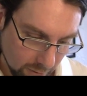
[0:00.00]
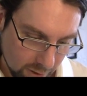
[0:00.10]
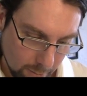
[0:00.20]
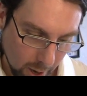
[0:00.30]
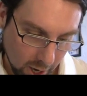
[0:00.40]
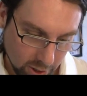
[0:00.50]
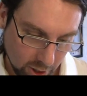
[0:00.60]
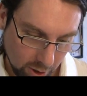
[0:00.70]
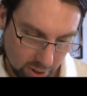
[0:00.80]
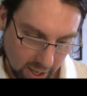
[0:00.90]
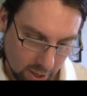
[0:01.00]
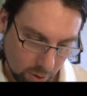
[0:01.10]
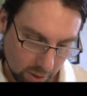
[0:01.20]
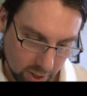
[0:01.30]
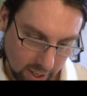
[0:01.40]
of depositor's
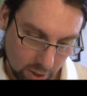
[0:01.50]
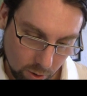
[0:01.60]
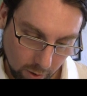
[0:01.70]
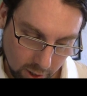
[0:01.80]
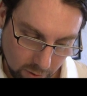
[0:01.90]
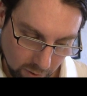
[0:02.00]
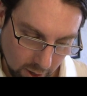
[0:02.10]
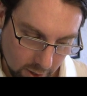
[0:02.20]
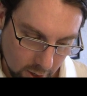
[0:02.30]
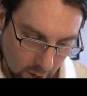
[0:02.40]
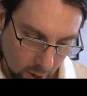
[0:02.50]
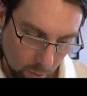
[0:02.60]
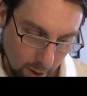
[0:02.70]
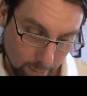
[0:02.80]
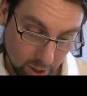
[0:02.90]
interest in trust fund,
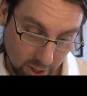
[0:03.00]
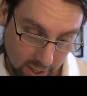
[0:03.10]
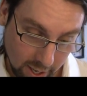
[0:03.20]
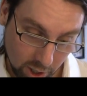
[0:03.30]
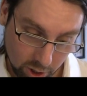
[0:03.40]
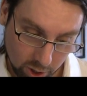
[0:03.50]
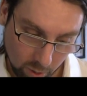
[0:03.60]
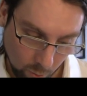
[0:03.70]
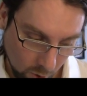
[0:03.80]
representations and